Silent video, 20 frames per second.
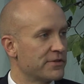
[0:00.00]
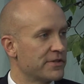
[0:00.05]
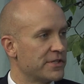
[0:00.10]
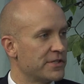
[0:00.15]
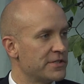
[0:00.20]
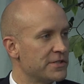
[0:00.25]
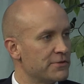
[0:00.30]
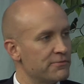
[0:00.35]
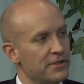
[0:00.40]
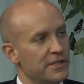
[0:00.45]

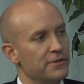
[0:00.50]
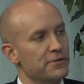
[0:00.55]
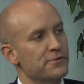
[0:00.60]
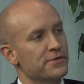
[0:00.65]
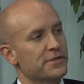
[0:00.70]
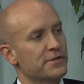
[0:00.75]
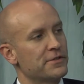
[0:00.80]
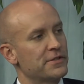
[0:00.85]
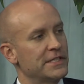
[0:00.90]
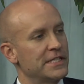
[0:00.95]
then do we
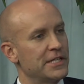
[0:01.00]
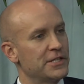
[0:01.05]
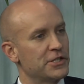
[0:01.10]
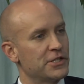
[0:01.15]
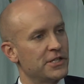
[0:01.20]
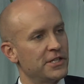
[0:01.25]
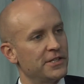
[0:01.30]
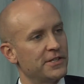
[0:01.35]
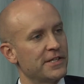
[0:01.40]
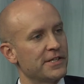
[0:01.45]
lose their
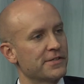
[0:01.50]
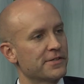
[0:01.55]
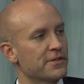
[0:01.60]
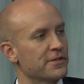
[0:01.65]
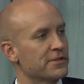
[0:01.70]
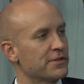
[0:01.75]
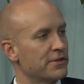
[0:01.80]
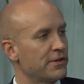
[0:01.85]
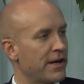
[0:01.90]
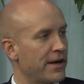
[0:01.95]
attention and they
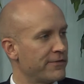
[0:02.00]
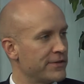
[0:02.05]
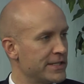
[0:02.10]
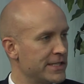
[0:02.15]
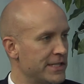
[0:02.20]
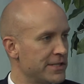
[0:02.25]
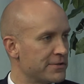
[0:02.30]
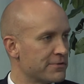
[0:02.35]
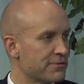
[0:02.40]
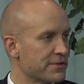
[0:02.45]
start to
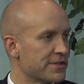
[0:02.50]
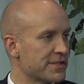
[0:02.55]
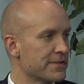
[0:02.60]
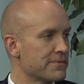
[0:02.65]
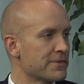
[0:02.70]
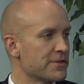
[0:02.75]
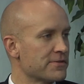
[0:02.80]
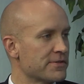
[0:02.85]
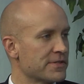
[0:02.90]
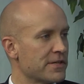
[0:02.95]
gravitate towards
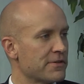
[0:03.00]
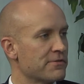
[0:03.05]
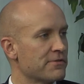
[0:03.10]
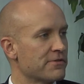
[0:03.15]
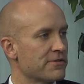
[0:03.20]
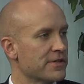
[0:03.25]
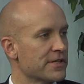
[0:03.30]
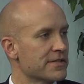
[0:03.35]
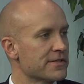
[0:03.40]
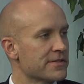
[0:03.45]
some of those other
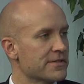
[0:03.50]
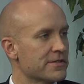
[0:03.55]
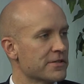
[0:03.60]
things?